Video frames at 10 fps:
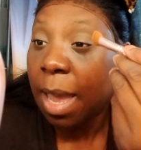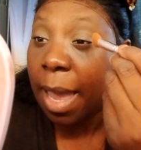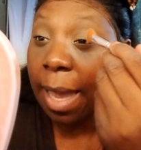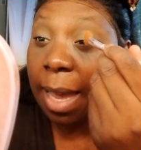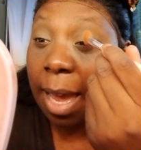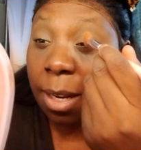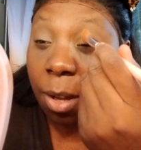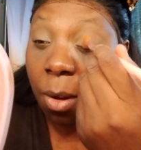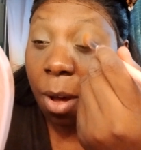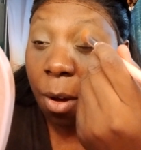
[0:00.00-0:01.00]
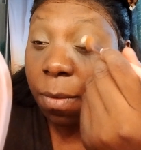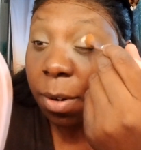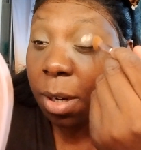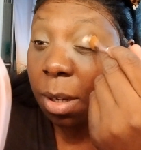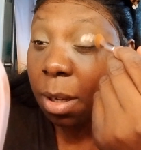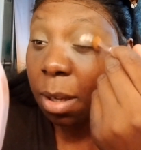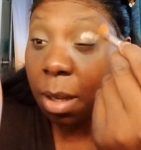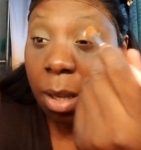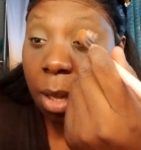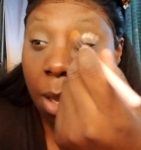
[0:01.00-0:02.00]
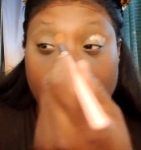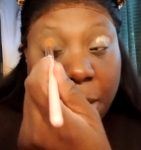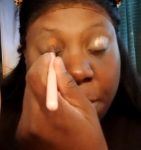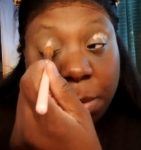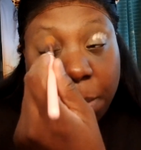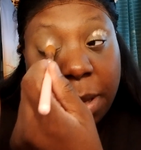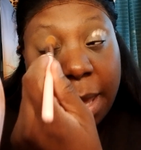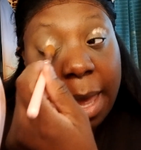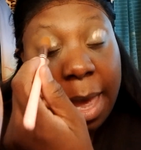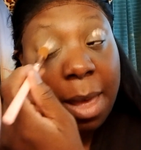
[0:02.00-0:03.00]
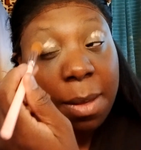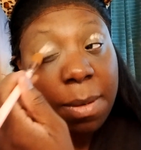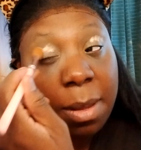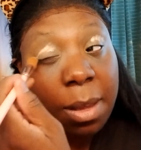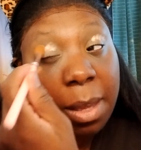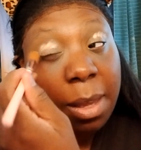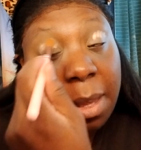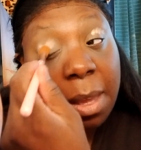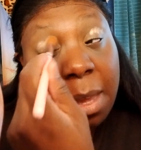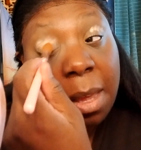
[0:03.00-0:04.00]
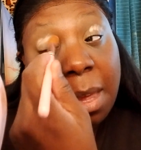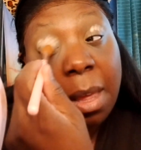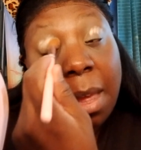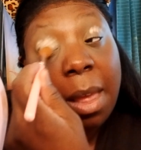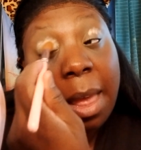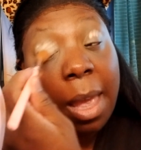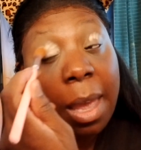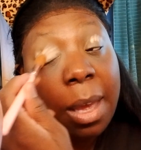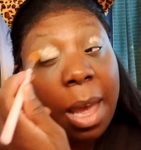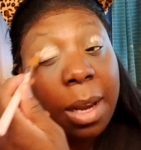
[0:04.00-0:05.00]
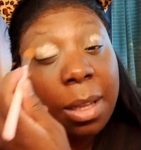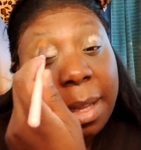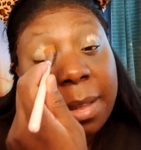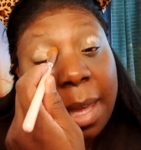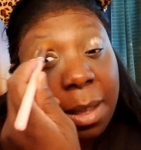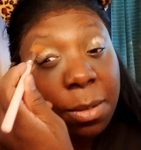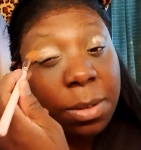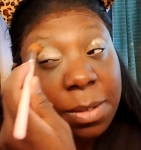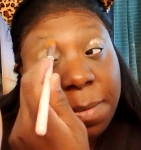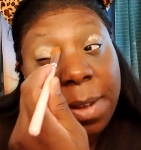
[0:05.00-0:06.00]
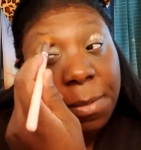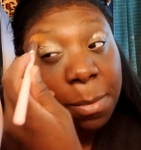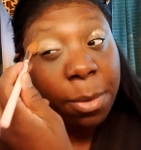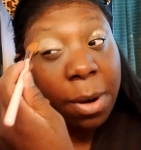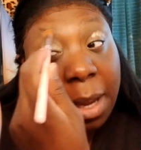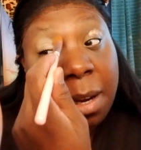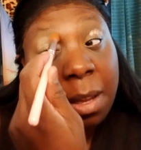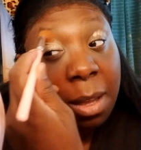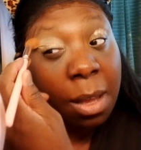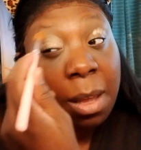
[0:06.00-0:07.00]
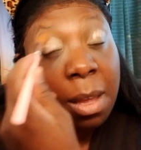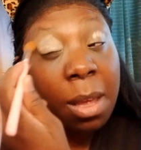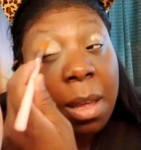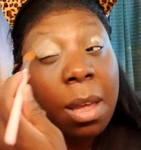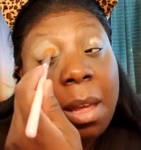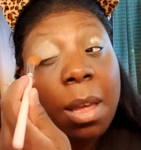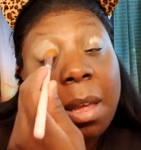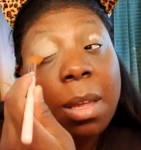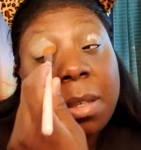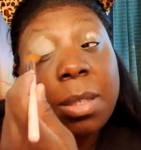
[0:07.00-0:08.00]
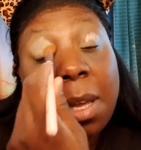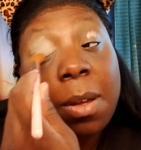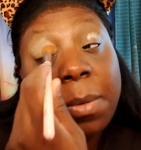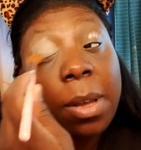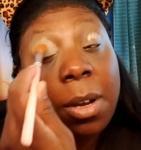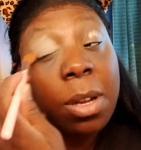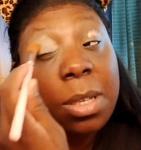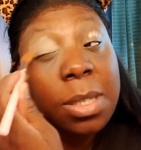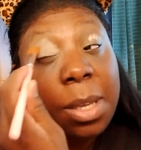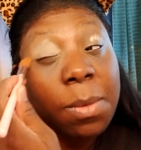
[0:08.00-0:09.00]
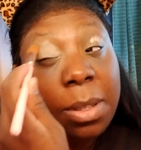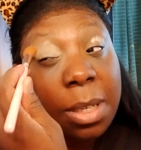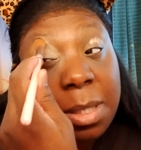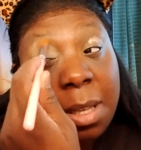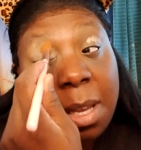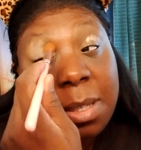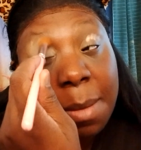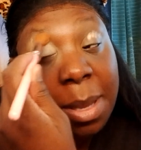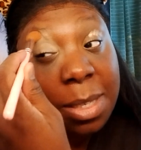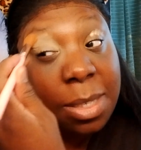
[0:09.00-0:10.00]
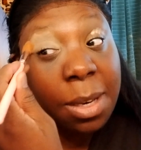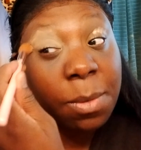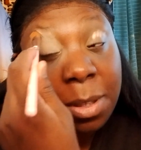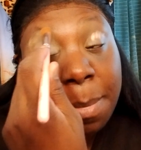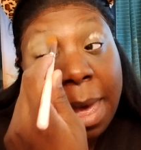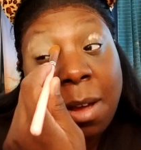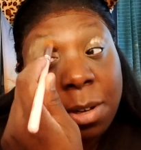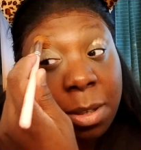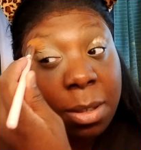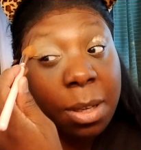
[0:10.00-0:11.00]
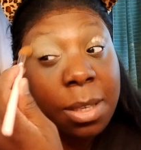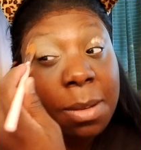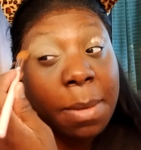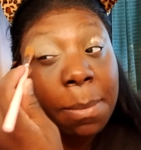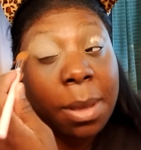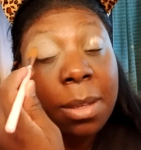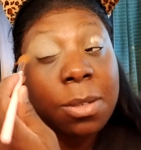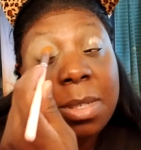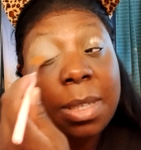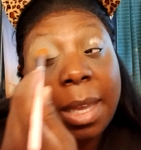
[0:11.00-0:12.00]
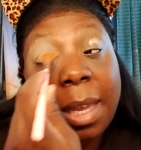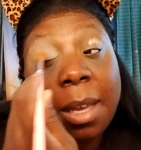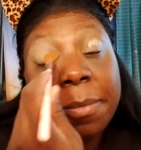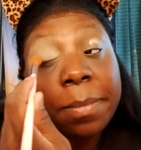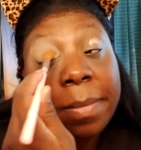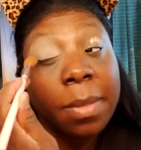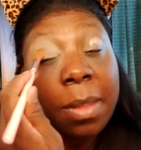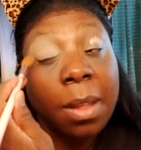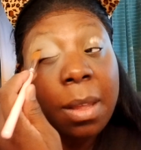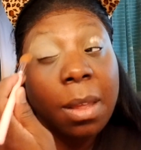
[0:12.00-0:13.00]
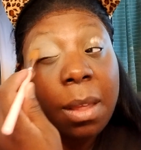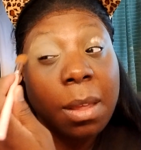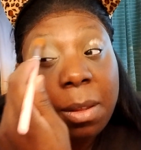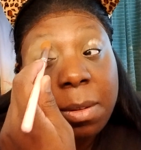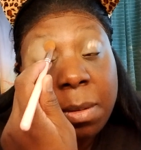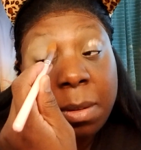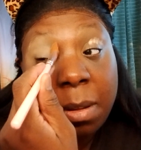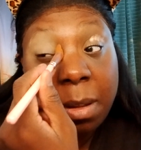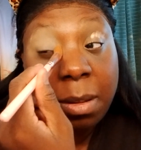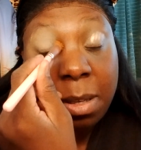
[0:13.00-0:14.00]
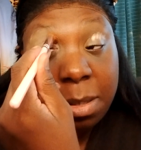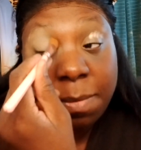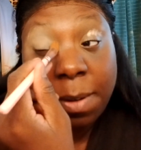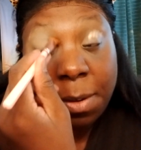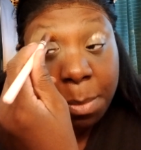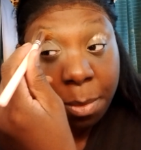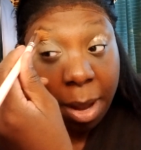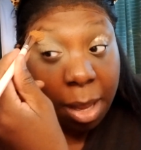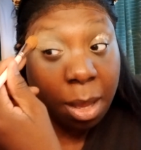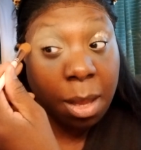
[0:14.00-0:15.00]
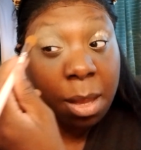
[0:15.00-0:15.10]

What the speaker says: and kind of go over with what I have, and kind of like that. Ooh, it's very bright. So we are going to see what this does. I may set it with a powder because it might be a little sticky. Ooh, this is very bright.